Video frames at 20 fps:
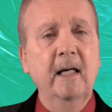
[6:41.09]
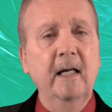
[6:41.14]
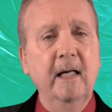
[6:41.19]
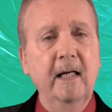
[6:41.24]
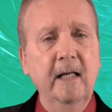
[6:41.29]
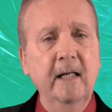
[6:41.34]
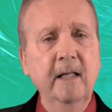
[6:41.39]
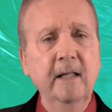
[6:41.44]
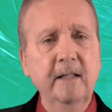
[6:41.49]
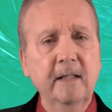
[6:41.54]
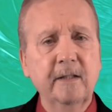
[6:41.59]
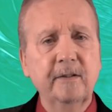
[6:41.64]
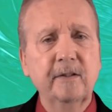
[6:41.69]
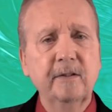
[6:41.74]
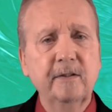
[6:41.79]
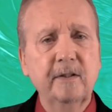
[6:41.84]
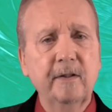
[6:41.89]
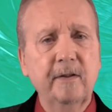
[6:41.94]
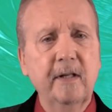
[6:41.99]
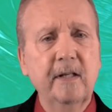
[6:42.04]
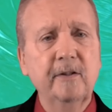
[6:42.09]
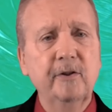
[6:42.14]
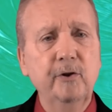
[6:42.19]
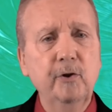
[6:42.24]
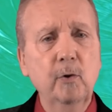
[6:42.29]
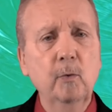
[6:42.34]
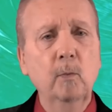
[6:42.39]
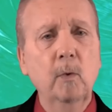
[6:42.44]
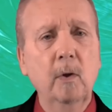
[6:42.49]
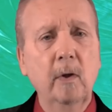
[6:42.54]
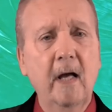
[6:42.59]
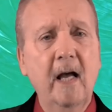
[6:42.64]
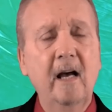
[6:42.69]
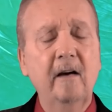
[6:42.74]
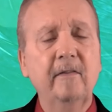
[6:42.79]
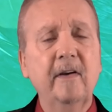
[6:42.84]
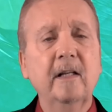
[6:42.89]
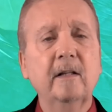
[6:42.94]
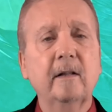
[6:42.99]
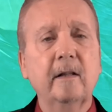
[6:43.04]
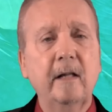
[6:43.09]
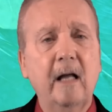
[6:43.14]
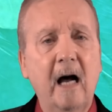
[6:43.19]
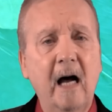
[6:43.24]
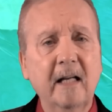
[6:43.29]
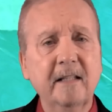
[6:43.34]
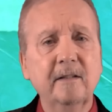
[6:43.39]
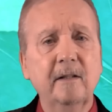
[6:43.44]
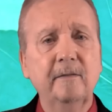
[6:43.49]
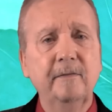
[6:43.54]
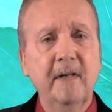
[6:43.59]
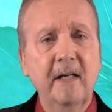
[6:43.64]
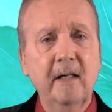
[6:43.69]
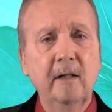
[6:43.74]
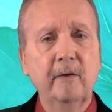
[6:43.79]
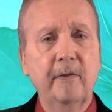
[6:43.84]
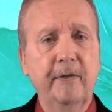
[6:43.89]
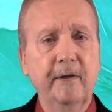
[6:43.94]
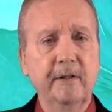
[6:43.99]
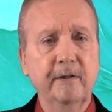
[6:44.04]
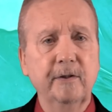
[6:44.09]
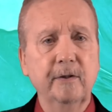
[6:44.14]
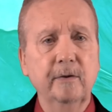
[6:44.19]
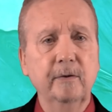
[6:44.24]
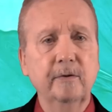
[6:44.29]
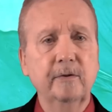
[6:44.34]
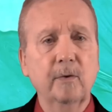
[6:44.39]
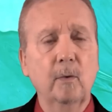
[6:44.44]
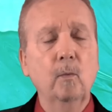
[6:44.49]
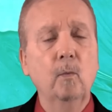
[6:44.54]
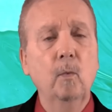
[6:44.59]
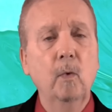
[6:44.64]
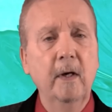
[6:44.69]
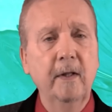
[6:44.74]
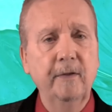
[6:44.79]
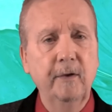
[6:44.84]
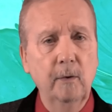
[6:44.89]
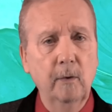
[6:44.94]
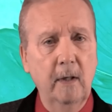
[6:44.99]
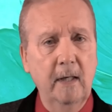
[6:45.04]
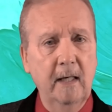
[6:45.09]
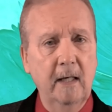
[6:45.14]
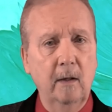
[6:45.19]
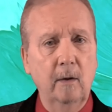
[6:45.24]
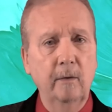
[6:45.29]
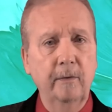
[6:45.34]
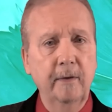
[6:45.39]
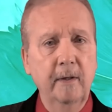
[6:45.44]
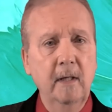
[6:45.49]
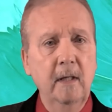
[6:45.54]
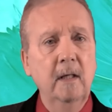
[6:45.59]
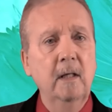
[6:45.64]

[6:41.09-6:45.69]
In addition to this, you will have a lot of health issues with your health,